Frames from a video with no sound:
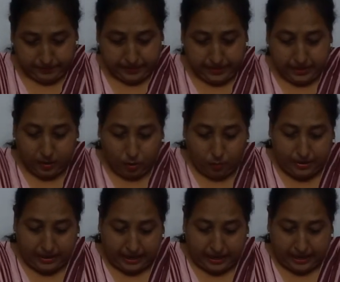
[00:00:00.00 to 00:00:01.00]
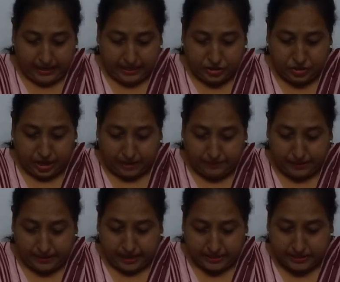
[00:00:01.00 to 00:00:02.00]
Omega, it shall be
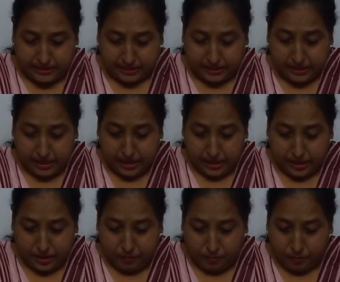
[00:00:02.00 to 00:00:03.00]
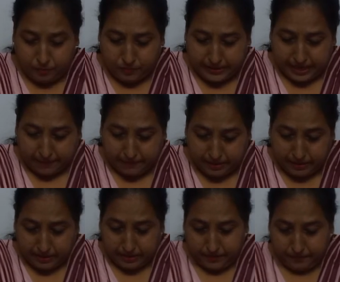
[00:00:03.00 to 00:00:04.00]
done, sir. Removes vitamin.
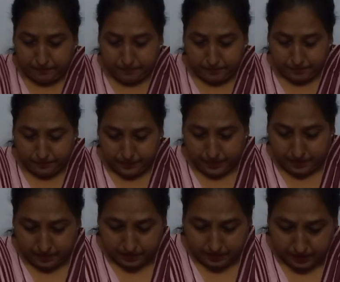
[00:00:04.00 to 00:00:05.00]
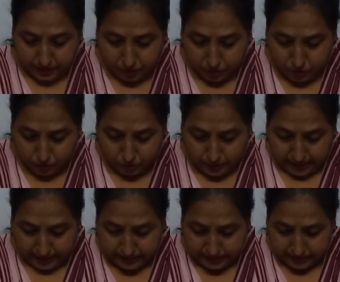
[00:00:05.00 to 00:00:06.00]
Crew
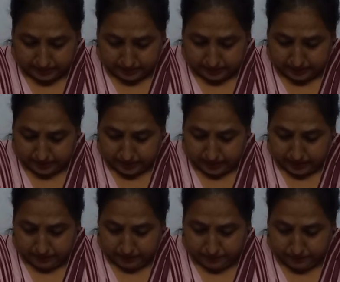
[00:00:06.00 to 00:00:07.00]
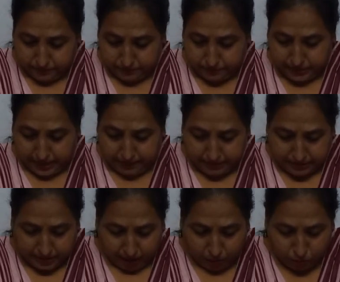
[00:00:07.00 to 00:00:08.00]
takes vitamins
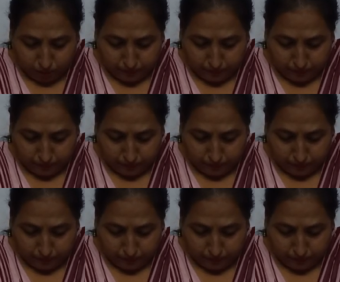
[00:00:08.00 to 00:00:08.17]
out of their